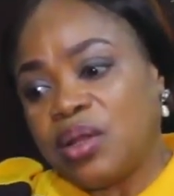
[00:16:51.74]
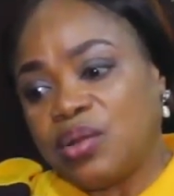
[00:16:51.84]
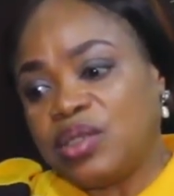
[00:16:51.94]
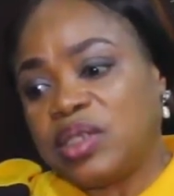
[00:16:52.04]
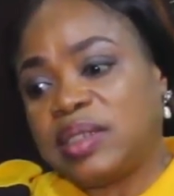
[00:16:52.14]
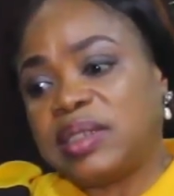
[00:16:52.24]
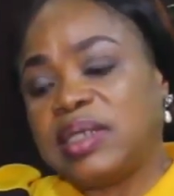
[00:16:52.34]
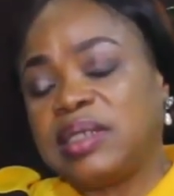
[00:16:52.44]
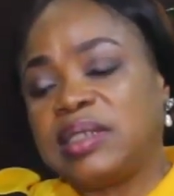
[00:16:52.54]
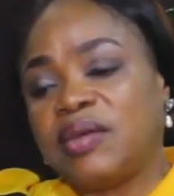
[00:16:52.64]

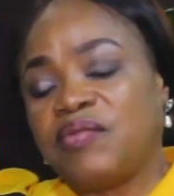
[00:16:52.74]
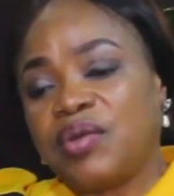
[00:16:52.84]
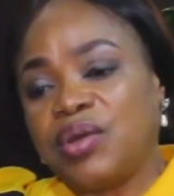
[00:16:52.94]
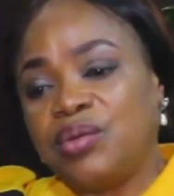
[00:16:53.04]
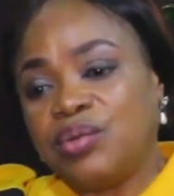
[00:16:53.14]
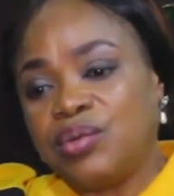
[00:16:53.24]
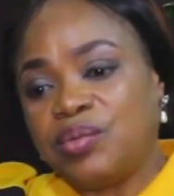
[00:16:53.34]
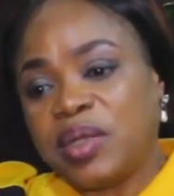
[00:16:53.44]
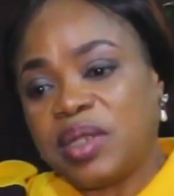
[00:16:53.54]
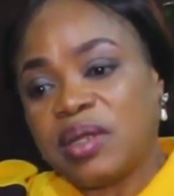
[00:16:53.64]
logistics, they're very
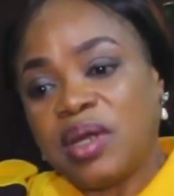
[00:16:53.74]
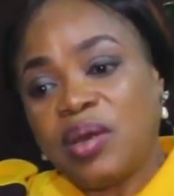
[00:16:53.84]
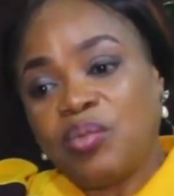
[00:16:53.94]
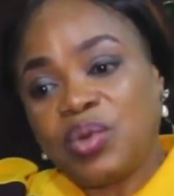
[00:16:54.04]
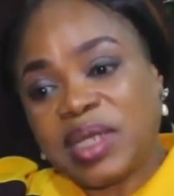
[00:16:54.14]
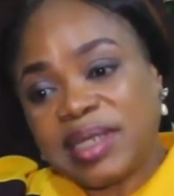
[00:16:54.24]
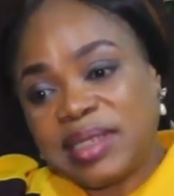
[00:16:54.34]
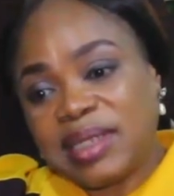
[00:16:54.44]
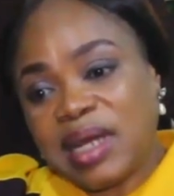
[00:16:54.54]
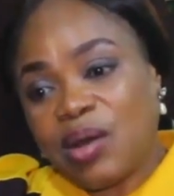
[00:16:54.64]
good with
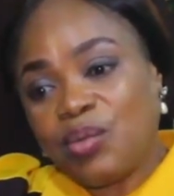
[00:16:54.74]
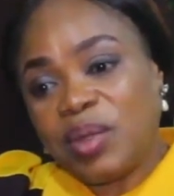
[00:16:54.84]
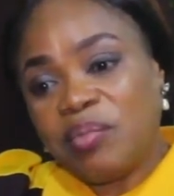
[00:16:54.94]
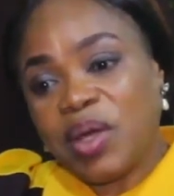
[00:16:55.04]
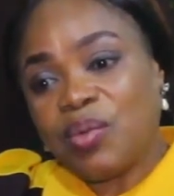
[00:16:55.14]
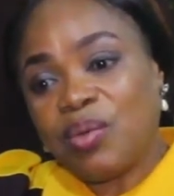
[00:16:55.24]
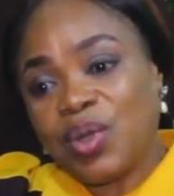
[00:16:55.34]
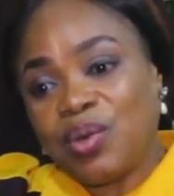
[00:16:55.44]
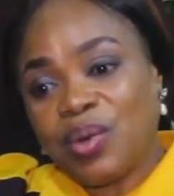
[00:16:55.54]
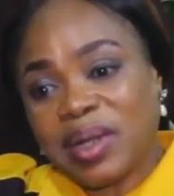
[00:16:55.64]
protecting our women when
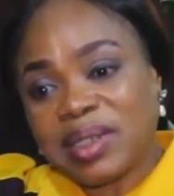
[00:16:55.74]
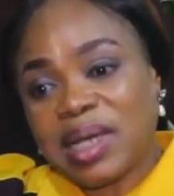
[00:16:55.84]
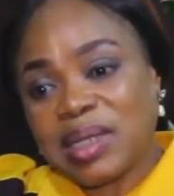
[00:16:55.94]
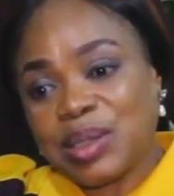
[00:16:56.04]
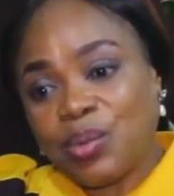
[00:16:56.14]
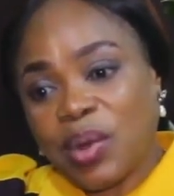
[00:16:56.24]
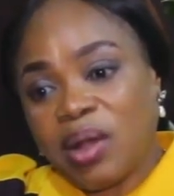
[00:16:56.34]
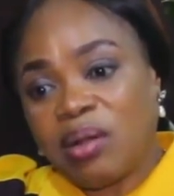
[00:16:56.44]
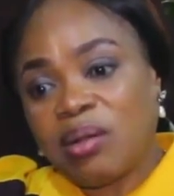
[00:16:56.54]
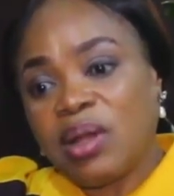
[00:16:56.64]
we go out as
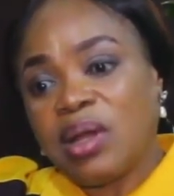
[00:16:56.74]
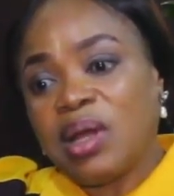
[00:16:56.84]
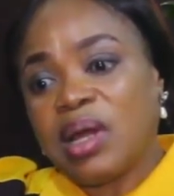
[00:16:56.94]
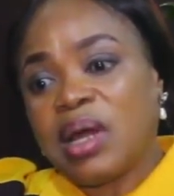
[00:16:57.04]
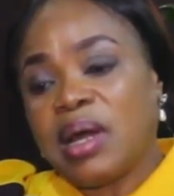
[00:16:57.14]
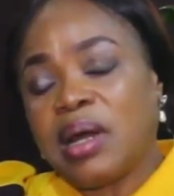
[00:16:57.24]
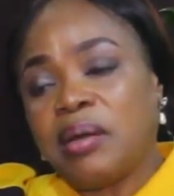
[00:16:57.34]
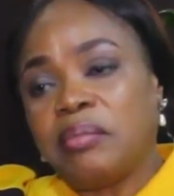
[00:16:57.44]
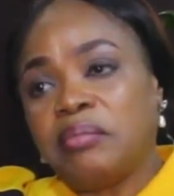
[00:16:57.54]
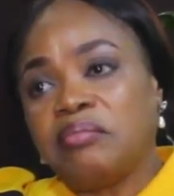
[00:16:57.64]
well.
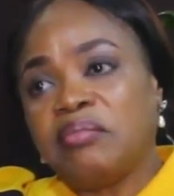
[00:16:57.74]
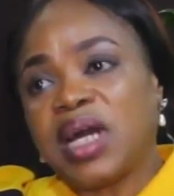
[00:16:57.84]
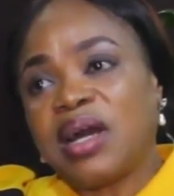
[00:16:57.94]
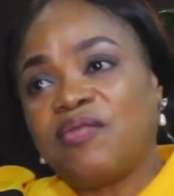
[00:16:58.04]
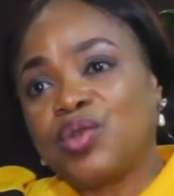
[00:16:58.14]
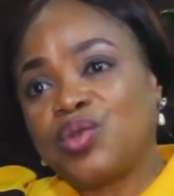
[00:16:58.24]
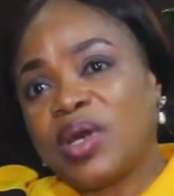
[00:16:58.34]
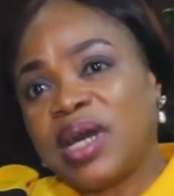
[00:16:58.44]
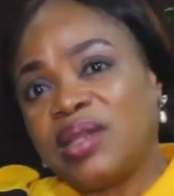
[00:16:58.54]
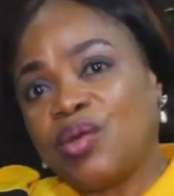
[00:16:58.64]
I've
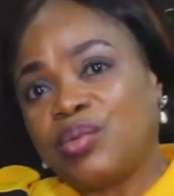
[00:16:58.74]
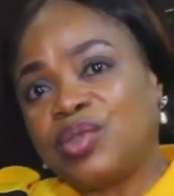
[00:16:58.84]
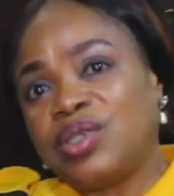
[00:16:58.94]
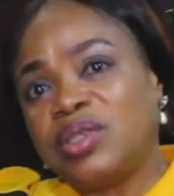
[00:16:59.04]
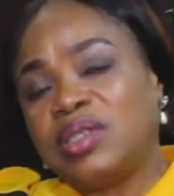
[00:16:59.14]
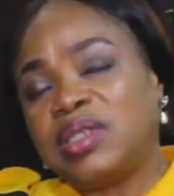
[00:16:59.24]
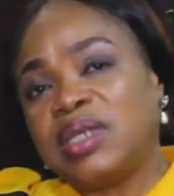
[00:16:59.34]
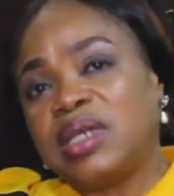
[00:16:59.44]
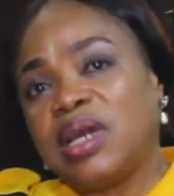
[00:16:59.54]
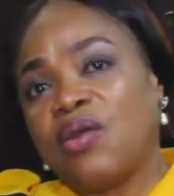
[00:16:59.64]
also had the
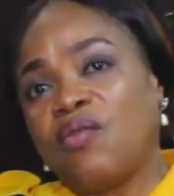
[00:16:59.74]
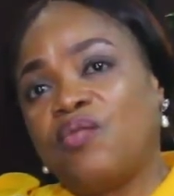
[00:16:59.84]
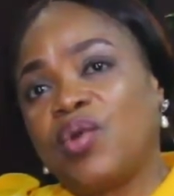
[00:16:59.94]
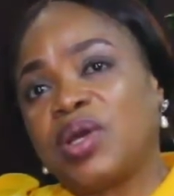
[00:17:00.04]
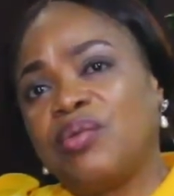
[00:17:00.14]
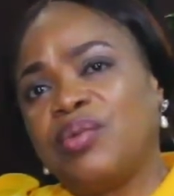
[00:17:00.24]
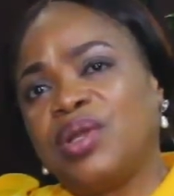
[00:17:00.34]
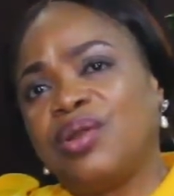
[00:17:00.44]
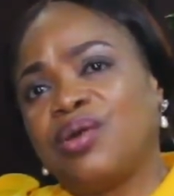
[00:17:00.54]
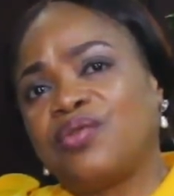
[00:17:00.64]
opportunity of working with
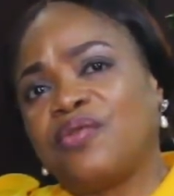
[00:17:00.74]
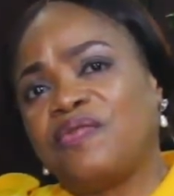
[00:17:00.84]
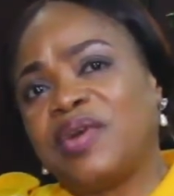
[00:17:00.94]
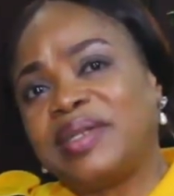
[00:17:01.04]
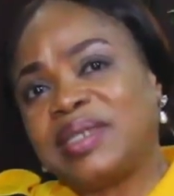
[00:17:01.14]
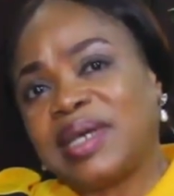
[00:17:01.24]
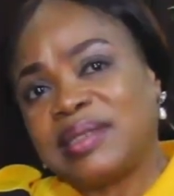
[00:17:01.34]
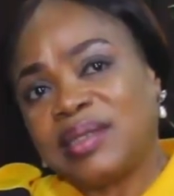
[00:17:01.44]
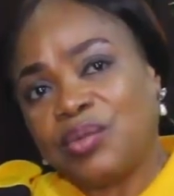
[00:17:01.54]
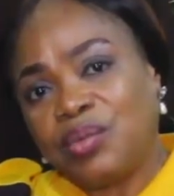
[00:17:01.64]
a lot of
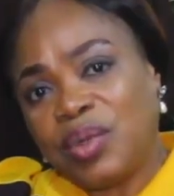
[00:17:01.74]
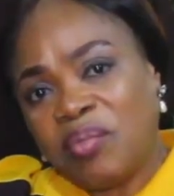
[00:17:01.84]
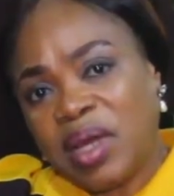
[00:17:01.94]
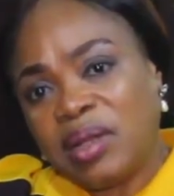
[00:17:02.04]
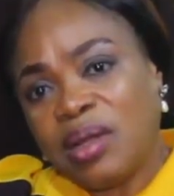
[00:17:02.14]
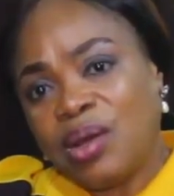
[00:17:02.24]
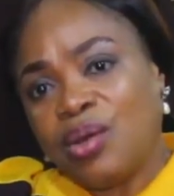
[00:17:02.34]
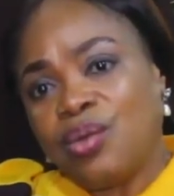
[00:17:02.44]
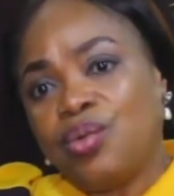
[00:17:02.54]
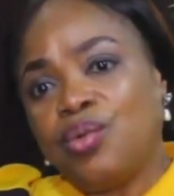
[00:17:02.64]
fantastic women
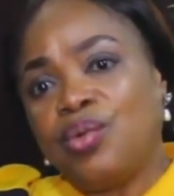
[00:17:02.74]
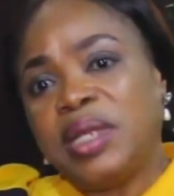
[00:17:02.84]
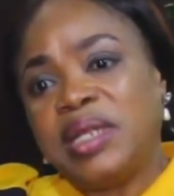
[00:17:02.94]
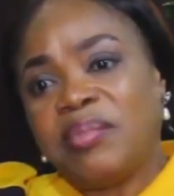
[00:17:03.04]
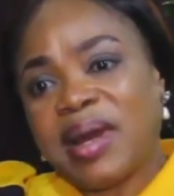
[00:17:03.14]
who lead